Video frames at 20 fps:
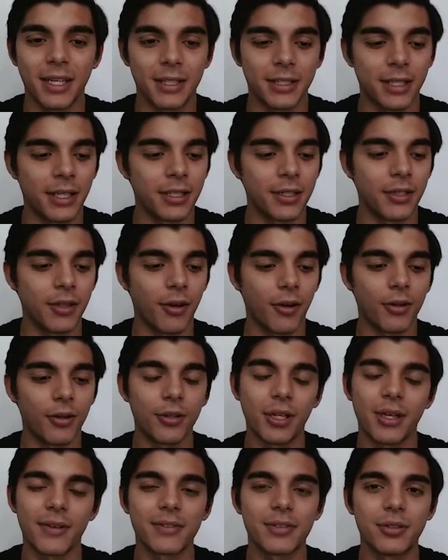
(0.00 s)
And then all
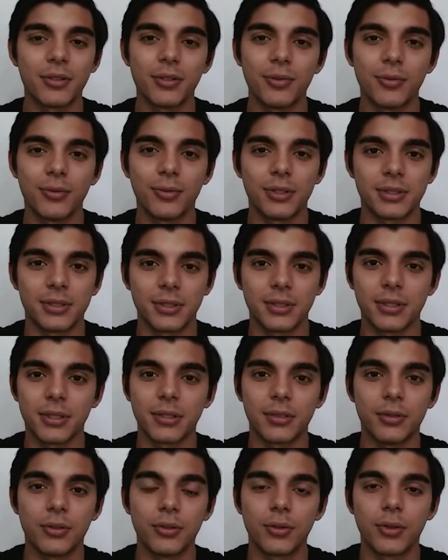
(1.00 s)
you have to do is
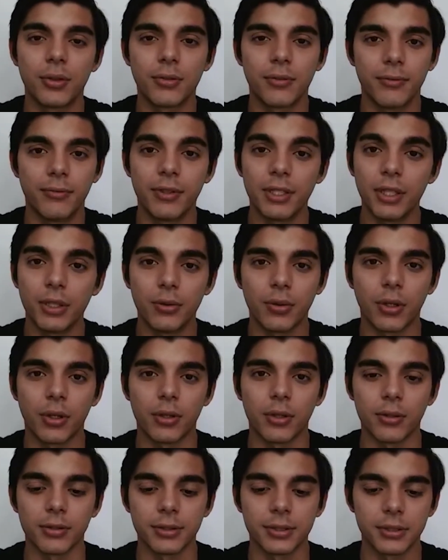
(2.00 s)
do video
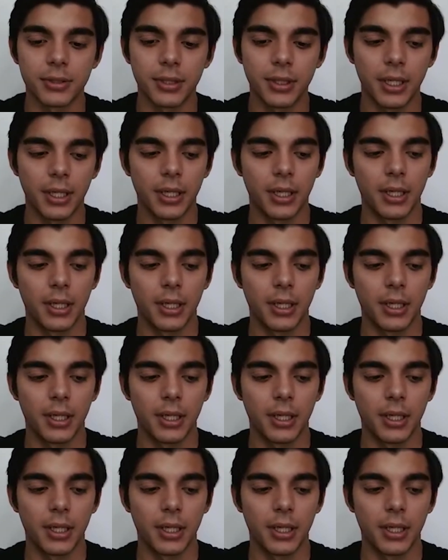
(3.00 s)
calls,